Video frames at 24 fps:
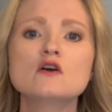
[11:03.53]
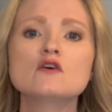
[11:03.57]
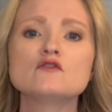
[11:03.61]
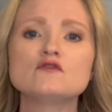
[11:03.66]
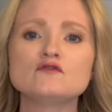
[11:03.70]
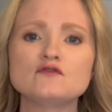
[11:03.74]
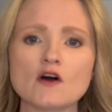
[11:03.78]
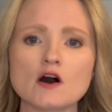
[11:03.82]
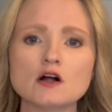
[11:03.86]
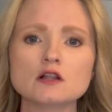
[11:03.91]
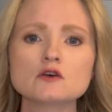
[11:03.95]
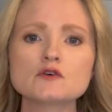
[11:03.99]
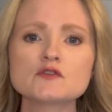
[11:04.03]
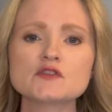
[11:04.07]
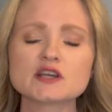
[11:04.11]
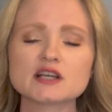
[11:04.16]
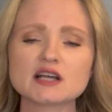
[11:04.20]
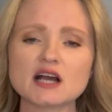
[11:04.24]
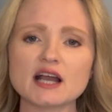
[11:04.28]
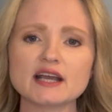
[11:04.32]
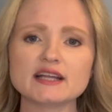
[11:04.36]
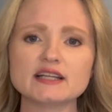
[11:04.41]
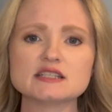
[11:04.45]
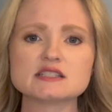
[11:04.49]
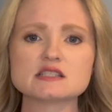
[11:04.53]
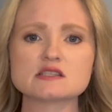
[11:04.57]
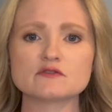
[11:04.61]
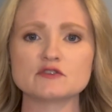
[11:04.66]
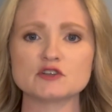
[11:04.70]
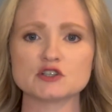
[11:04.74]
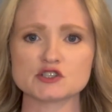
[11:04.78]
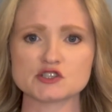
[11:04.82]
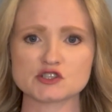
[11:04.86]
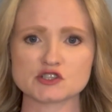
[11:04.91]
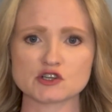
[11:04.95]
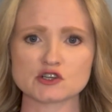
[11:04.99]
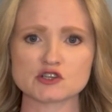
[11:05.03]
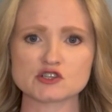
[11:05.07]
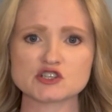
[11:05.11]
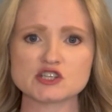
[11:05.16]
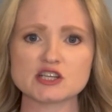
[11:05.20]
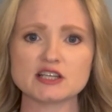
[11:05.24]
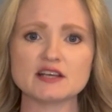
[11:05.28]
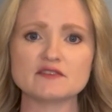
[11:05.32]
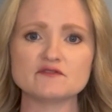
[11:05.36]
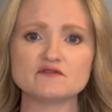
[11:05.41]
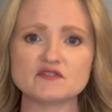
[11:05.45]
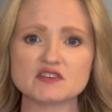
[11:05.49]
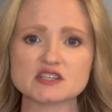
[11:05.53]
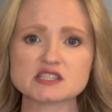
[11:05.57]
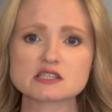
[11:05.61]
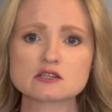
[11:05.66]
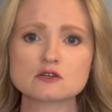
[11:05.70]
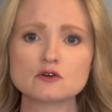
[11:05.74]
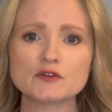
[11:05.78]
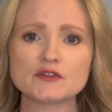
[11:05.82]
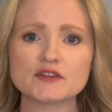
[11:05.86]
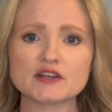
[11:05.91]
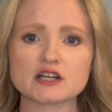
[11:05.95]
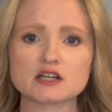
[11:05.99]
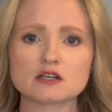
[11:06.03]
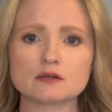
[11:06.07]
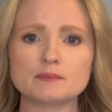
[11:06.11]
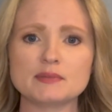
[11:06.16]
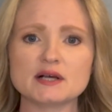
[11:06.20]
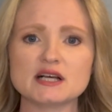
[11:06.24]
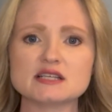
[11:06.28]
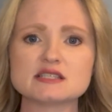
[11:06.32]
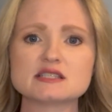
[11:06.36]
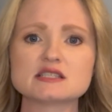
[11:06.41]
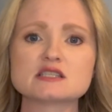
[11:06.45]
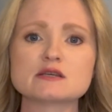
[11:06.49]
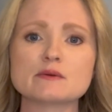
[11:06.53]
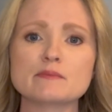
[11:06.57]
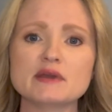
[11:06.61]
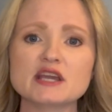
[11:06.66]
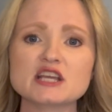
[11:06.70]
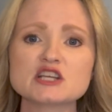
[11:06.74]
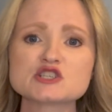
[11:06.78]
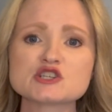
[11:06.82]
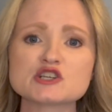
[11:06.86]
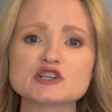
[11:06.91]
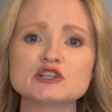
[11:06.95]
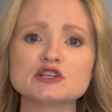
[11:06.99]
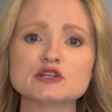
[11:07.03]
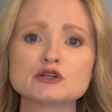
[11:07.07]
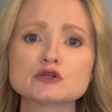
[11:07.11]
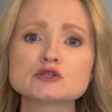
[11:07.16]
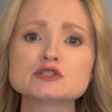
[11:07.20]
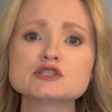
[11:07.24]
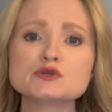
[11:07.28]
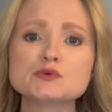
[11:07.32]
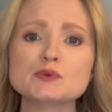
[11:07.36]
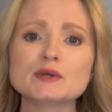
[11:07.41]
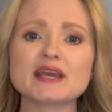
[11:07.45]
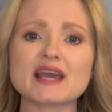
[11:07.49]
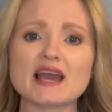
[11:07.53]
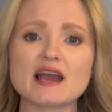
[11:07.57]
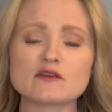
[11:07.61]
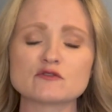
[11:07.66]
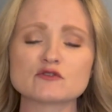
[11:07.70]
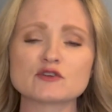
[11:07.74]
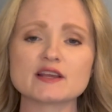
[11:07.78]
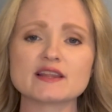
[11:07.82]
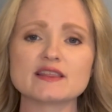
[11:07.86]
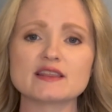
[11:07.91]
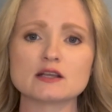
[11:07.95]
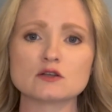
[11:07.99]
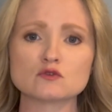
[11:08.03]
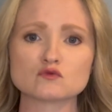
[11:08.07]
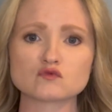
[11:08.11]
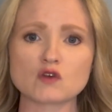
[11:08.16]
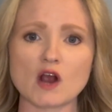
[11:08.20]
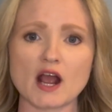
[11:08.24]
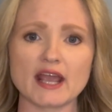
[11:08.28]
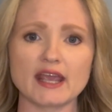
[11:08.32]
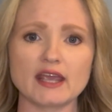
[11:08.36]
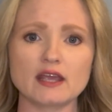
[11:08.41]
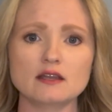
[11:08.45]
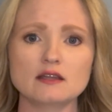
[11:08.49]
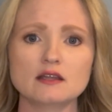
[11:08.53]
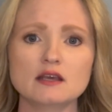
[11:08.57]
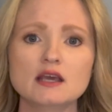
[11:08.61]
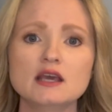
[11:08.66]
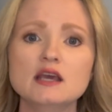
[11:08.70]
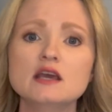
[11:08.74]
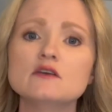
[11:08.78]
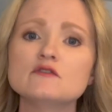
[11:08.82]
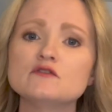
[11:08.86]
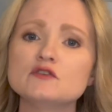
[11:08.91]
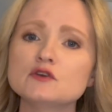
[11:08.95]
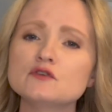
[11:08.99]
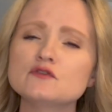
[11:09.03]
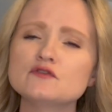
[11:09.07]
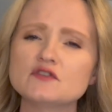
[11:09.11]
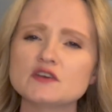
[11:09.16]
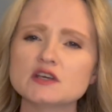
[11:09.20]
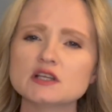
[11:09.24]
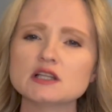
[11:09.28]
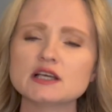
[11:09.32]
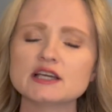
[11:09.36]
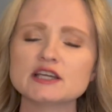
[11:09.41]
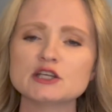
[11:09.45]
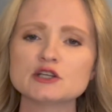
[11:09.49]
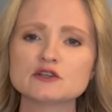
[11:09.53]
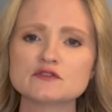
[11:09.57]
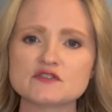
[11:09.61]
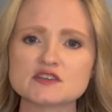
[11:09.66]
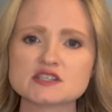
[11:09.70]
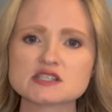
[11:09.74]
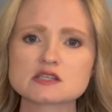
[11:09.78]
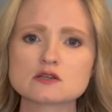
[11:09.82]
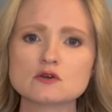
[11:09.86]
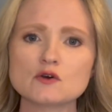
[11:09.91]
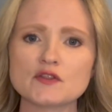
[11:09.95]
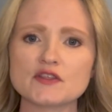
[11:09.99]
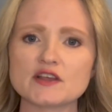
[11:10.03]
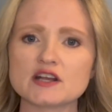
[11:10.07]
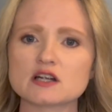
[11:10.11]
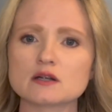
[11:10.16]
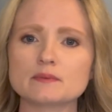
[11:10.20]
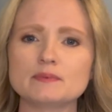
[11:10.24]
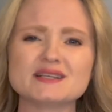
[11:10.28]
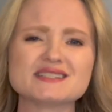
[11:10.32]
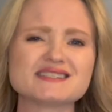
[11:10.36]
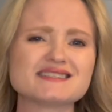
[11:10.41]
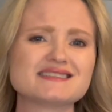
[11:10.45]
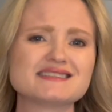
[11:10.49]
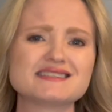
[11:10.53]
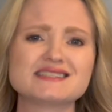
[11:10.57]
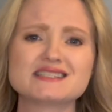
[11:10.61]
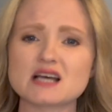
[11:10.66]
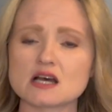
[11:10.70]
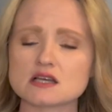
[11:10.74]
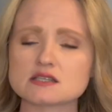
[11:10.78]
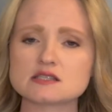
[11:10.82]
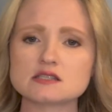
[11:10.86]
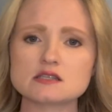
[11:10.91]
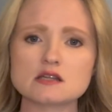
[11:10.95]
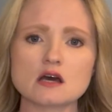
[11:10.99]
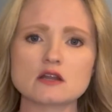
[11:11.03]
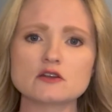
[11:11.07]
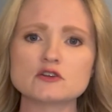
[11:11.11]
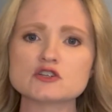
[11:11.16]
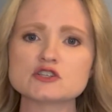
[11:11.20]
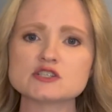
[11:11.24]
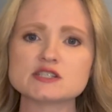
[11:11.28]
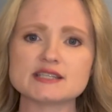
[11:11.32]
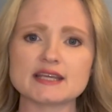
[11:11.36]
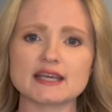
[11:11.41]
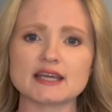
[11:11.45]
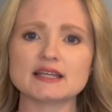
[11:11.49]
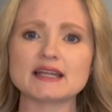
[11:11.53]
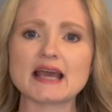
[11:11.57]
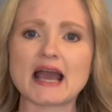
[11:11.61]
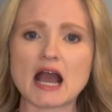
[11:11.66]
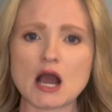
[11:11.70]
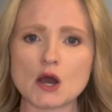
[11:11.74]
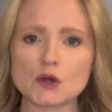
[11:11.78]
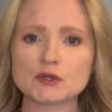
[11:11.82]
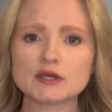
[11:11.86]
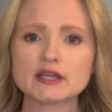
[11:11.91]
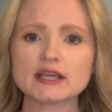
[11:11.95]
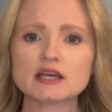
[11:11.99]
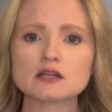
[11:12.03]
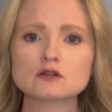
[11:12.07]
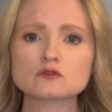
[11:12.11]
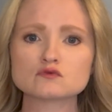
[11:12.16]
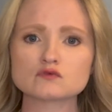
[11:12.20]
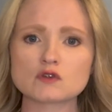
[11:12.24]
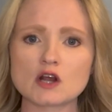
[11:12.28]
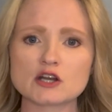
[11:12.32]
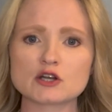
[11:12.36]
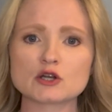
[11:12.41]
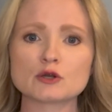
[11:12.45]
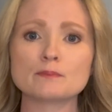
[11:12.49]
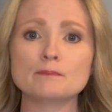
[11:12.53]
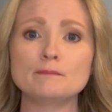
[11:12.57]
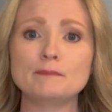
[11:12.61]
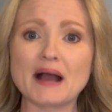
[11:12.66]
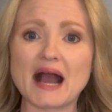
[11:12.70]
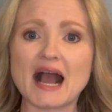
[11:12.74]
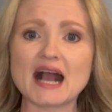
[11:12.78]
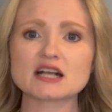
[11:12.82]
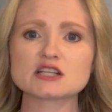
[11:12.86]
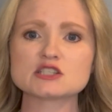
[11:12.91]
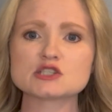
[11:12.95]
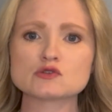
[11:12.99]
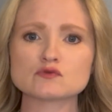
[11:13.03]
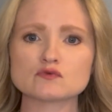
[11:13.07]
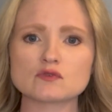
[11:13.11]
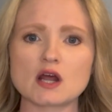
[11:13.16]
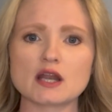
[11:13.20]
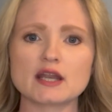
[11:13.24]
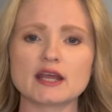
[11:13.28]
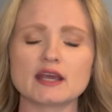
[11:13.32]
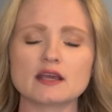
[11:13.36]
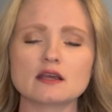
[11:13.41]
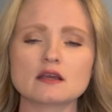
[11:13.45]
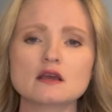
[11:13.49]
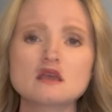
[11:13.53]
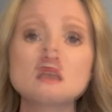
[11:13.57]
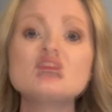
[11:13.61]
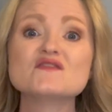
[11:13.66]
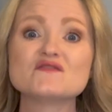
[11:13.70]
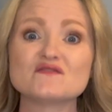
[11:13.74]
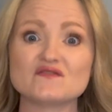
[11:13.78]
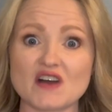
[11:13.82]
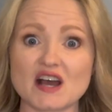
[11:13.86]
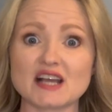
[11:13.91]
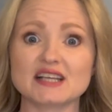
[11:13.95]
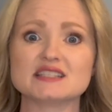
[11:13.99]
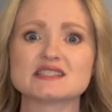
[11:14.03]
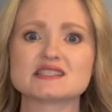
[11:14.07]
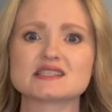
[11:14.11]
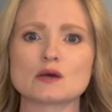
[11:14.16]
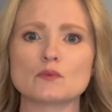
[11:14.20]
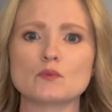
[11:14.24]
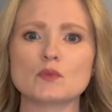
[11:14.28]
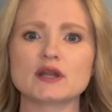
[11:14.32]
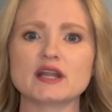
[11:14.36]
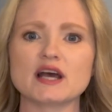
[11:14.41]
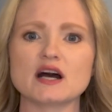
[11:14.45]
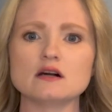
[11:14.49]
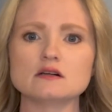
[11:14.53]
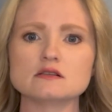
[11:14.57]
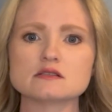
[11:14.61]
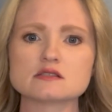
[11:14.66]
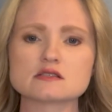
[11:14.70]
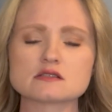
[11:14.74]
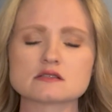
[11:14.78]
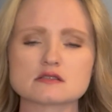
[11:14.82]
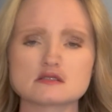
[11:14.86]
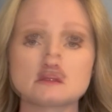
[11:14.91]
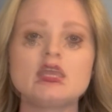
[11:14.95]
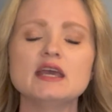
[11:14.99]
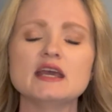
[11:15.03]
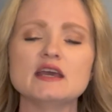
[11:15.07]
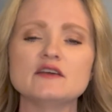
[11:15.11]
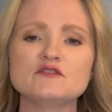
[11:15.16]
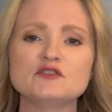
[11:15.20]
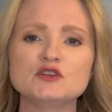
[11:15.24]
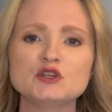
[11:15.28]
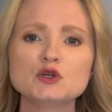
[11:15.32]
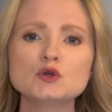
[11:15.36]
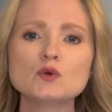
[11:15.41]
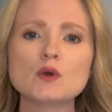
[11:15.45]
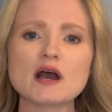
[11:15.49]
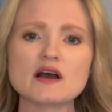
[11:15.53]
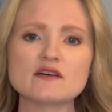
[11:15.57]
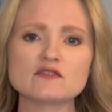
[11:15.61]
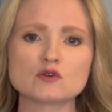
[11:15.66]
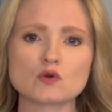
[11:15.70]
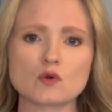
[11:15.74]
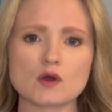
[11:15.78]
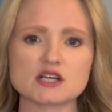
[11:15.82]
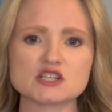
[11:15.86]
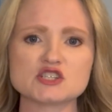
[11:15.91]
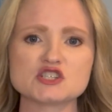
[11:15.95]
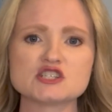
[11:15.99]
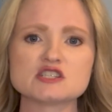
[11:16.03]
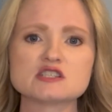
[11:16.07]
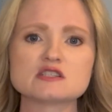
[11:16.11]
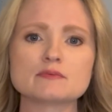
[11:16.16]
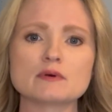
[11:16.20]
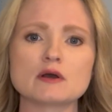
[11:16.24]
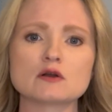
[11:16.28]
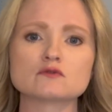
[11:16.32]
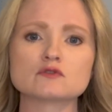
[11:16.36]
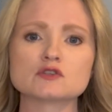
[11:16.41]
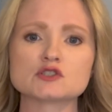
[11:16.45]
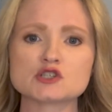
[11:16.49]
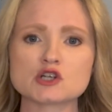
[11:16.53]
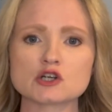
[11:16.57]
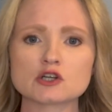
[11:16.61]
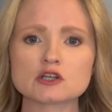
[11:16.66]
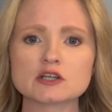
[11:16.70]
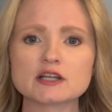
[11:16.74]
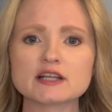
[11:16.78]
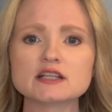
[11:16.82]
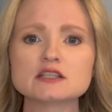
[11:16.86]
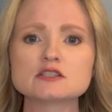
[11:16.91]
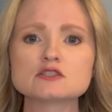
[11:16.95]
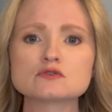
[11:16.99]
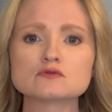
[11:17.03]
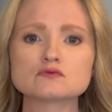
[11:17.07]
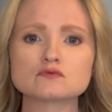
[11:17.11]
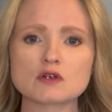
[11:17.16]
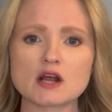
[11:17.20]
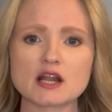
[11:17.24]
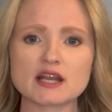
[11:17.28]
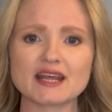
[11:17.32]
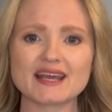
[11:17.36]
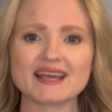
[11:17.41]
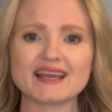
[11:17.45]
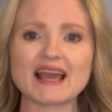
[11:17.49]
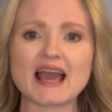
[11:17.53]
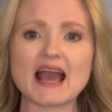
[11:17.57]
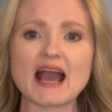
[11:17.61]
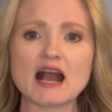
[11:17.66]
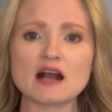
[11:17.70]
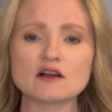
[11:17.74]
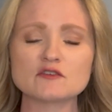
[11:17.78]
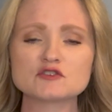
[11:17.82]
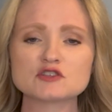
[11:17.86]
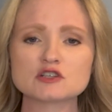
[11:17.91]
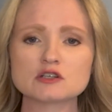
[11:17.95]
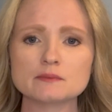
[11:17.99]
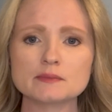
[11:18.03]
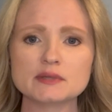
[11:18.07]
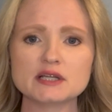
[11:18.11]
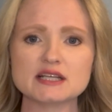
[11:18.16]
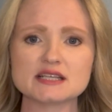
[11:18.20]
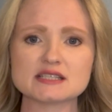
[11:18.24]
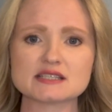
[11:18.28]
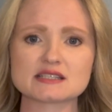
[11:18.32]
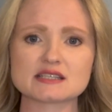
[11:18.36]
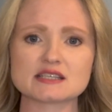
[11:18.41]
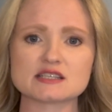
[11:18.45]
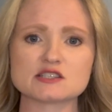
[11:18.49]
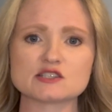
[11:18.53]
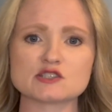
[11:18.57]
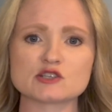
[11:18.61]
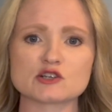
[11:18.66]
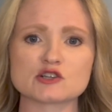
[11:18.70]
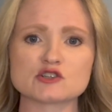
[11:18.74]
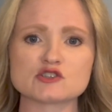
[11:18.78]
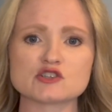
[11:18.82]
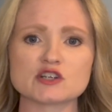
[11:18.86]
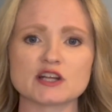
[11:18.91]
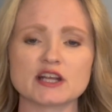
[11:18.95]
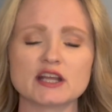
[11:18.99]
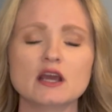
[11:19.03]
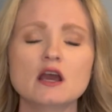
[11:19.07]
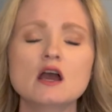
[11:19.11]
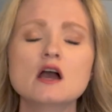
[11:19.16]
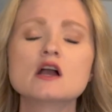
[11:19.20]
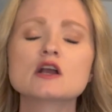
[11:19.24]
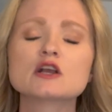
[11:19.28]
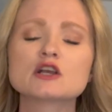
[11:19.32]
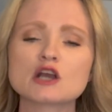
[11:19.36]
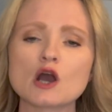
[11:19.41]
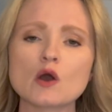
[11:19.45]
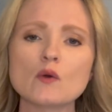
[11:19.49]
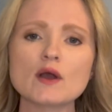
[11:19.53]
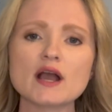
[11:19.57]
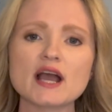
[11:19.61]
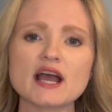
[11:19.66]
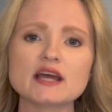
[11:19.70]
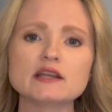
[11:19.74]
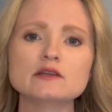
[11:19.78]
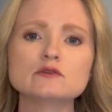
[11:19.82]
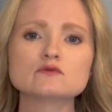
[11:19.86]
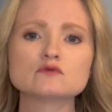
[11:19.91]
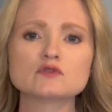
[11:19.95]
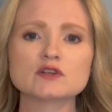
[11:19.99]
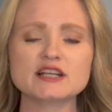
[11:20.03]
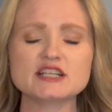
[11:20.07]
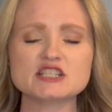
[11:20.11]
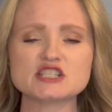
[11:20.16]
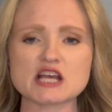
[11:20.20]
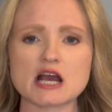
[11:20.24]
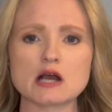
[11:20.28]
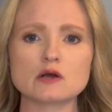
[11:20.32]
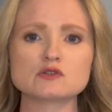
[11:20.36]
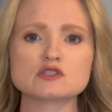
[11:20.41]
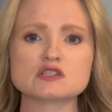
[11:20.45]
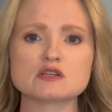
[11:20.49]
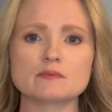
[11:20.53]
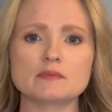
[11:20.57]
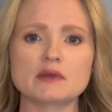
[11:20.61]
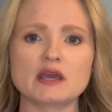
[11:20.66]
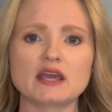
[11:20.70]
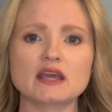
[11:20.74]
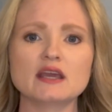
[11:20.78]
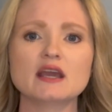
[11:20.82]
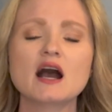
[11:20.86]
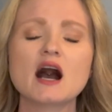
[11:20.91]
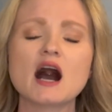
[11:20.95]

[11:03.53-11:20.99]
Follow the guidance of your surgeon and physical therapist to make sure you're doing everything right. If you feel like your physical therapist doesn't understand how to get a runner back to running, find someone else. If you have questions about returning to running after a meniscus surgery, go ahead and reach out to me.